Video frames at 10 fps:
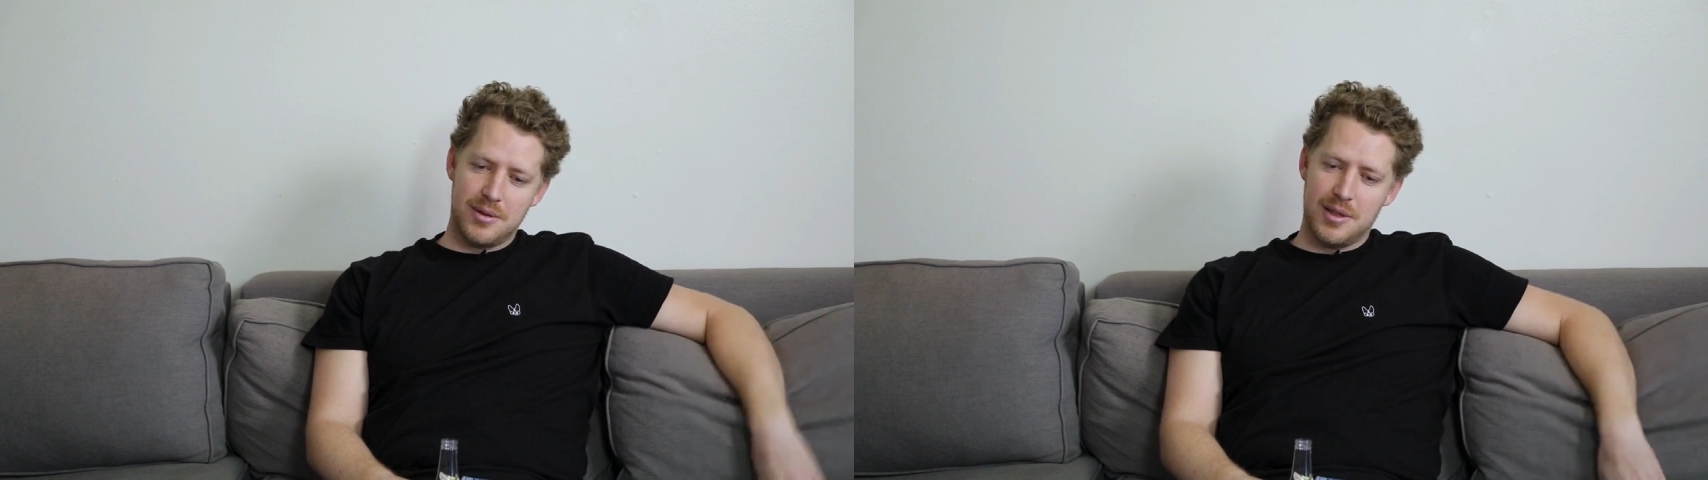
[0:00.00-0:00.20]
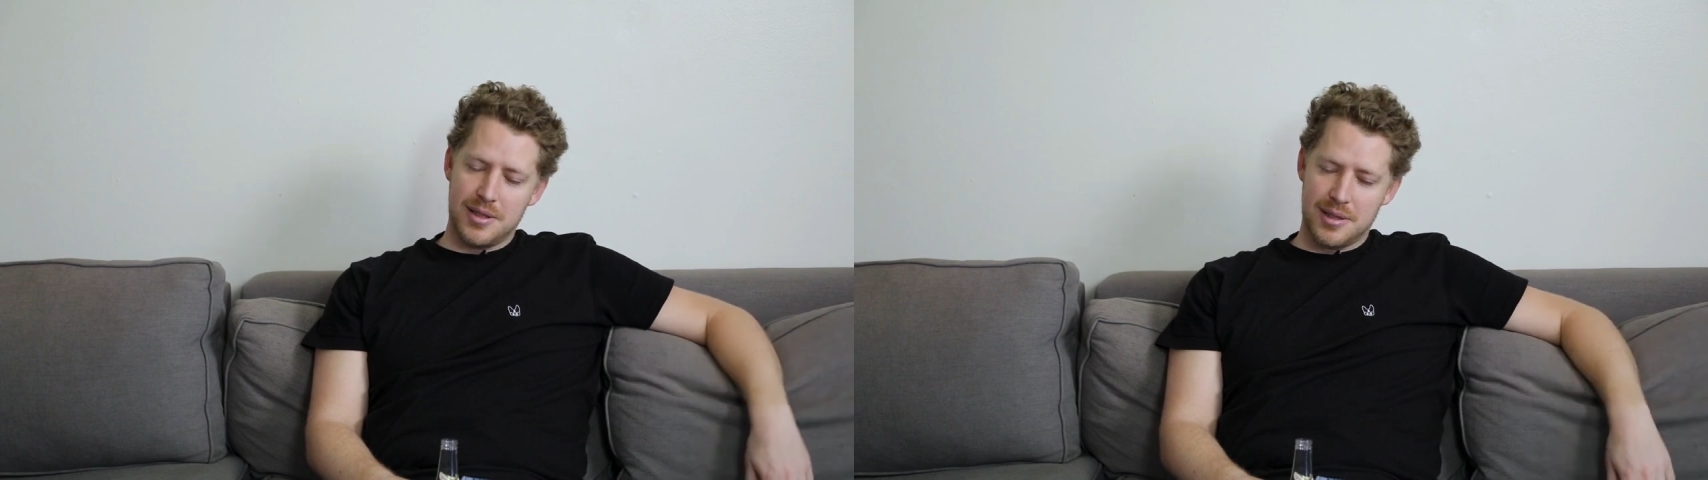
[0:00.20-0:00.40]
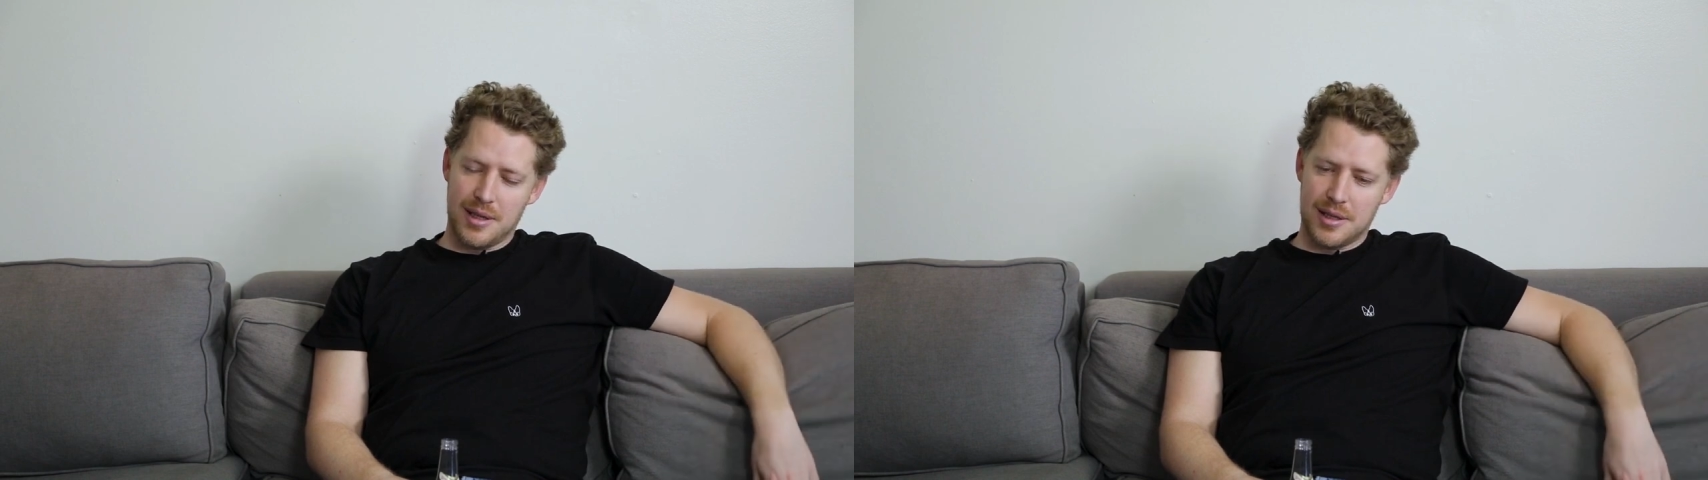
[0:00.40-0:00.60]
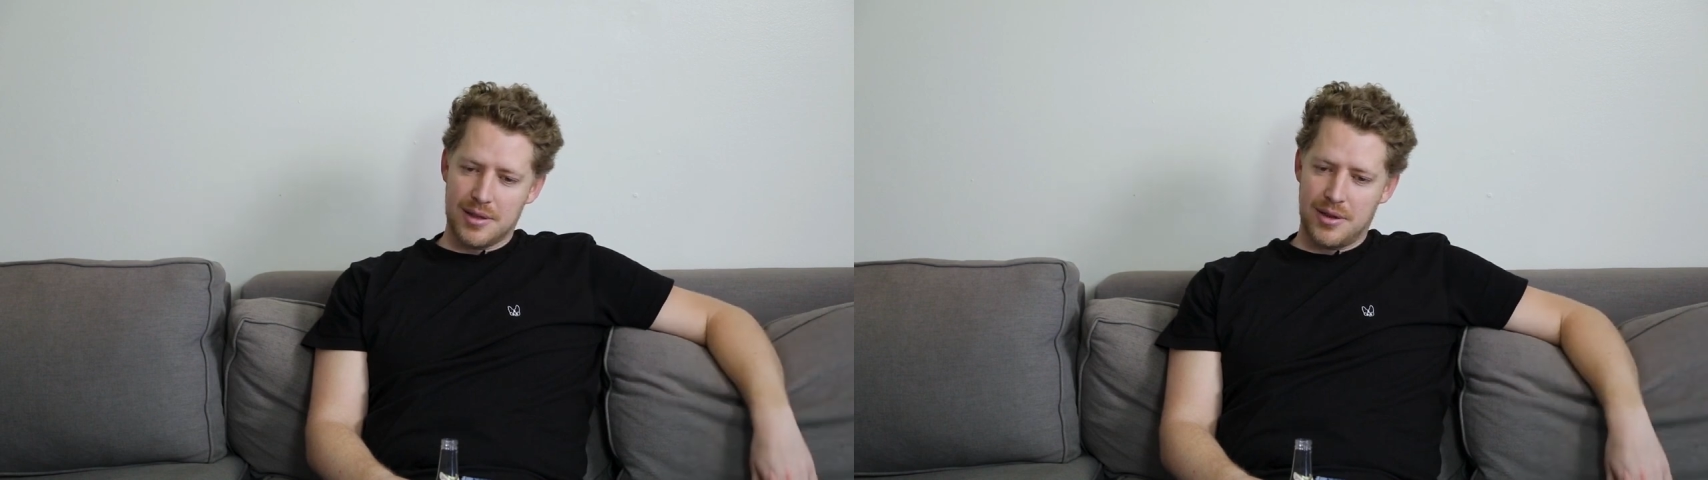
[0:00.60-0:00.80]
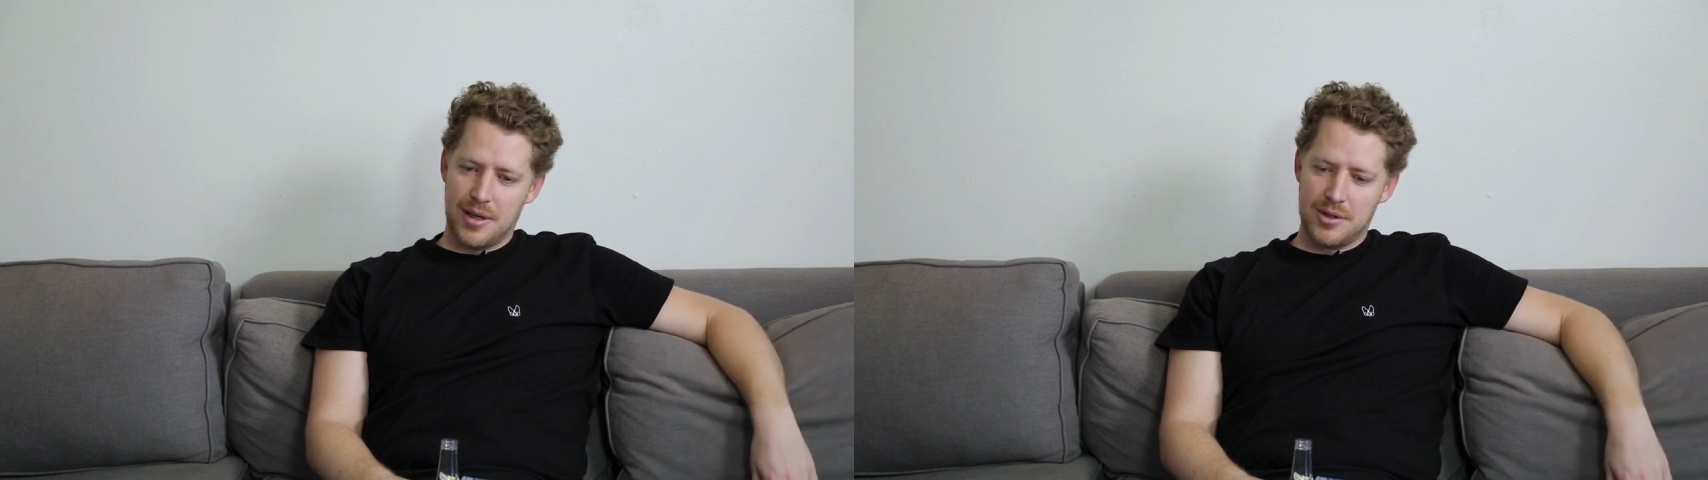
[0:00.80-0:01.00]
this
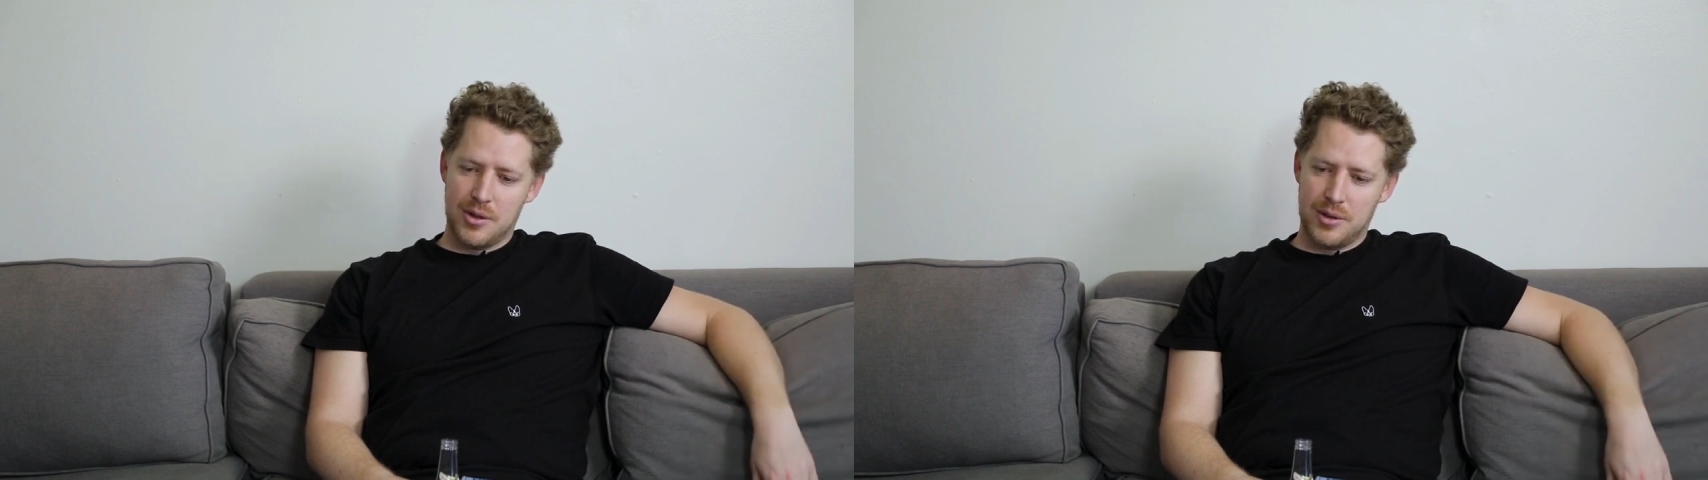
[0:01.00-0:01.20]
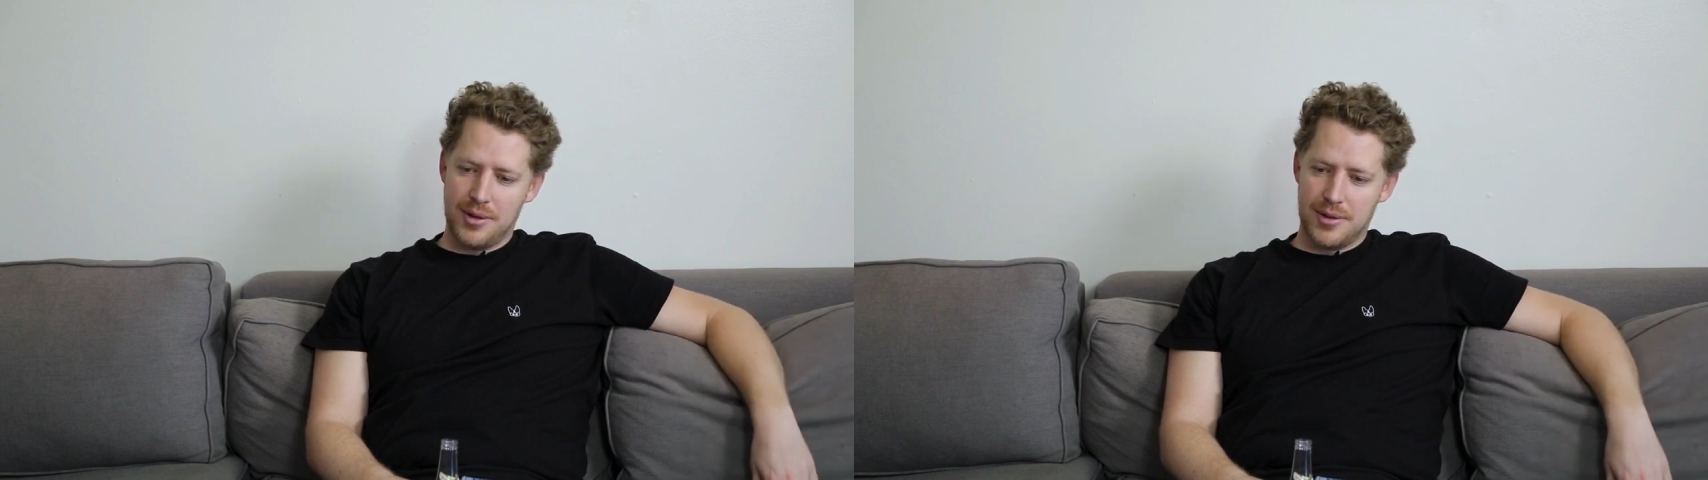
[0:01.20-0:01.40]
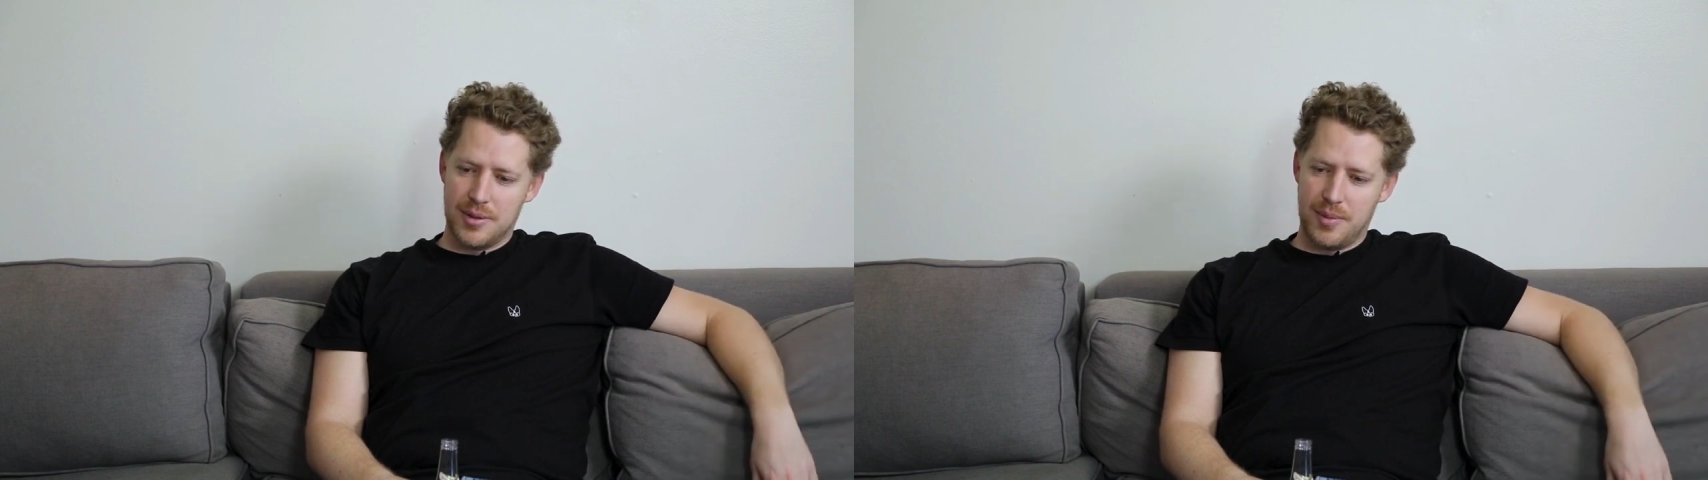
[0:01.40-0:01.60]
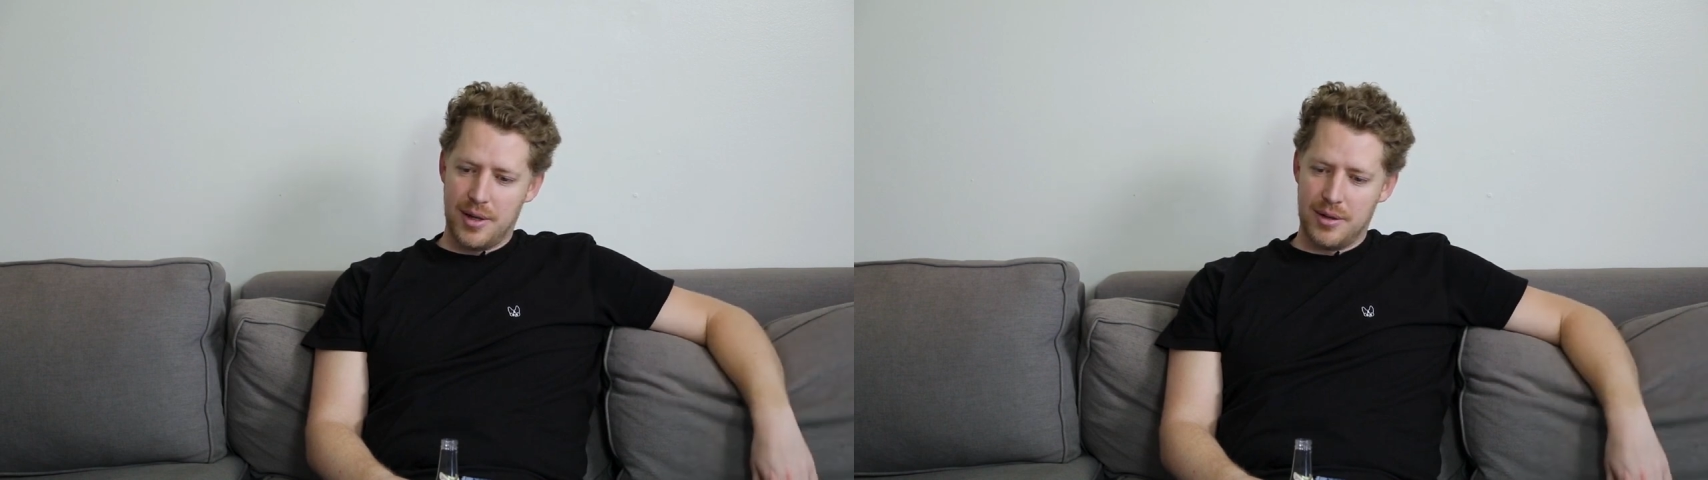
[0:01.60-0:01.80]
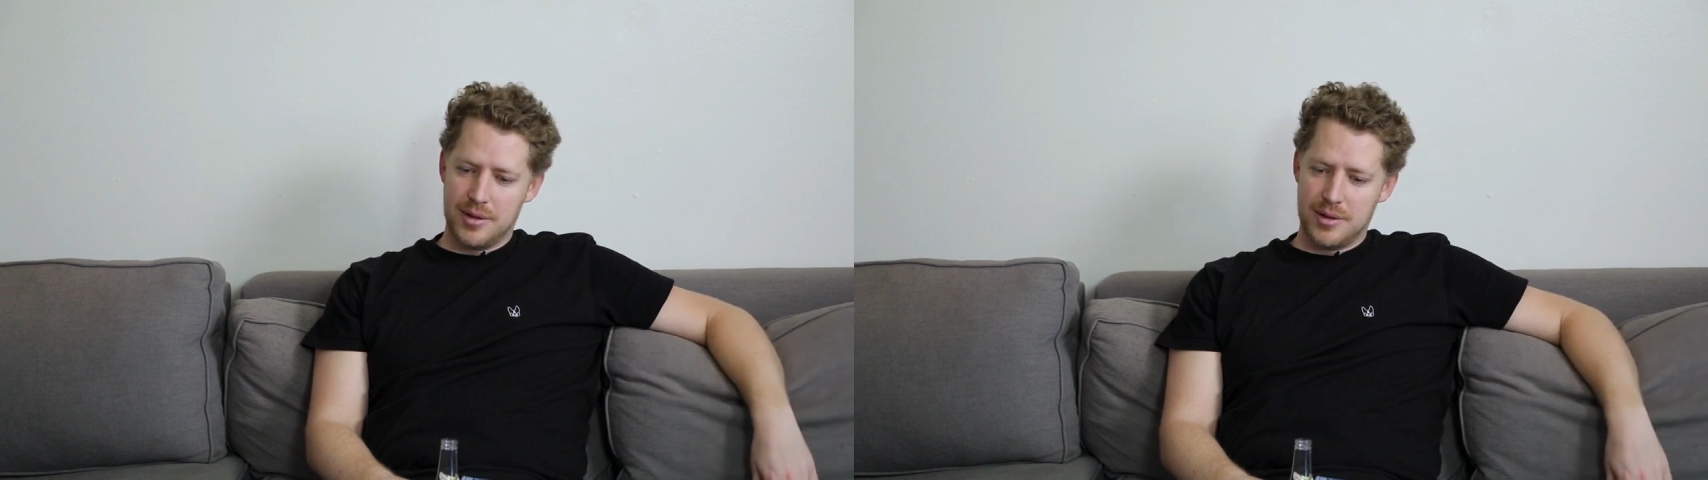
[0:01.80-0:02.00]
like thing no one knows about.